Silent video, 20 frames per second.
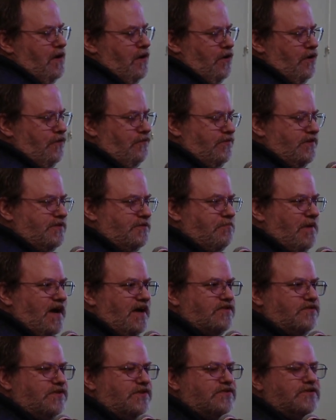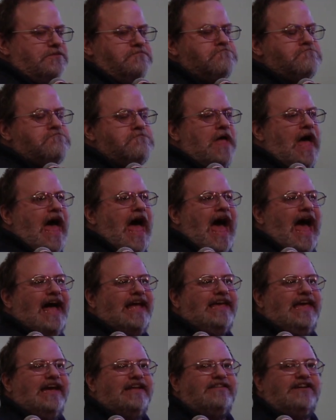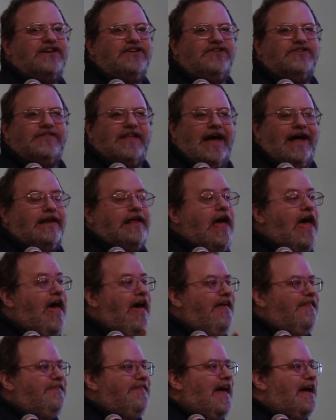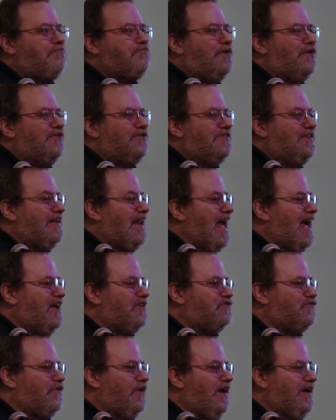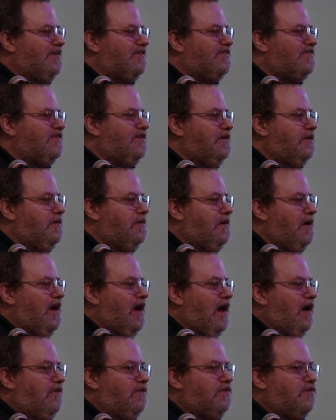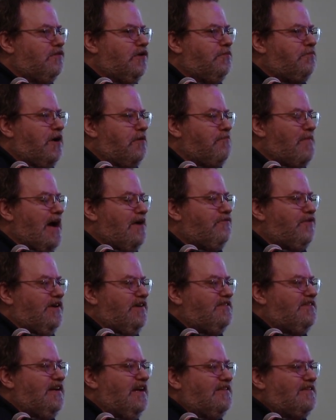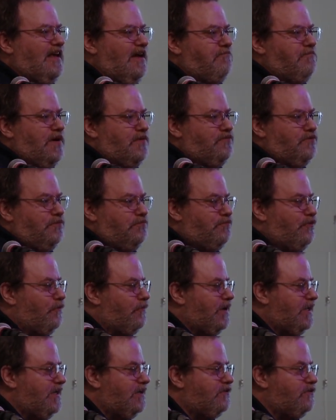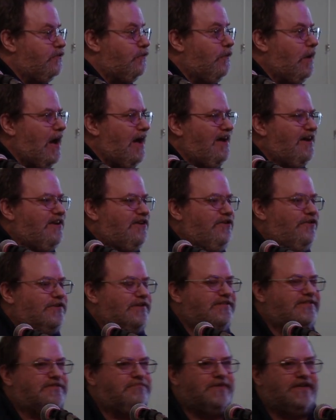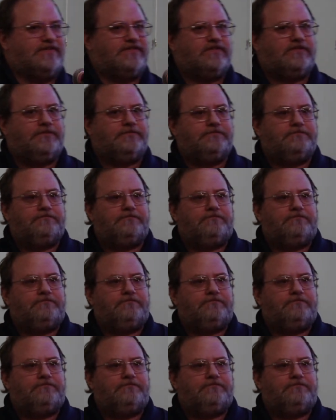Her response was, I can't tell you that. That person has rights. I was like, what about my rights? I have to have my room broken into. You're dismissed.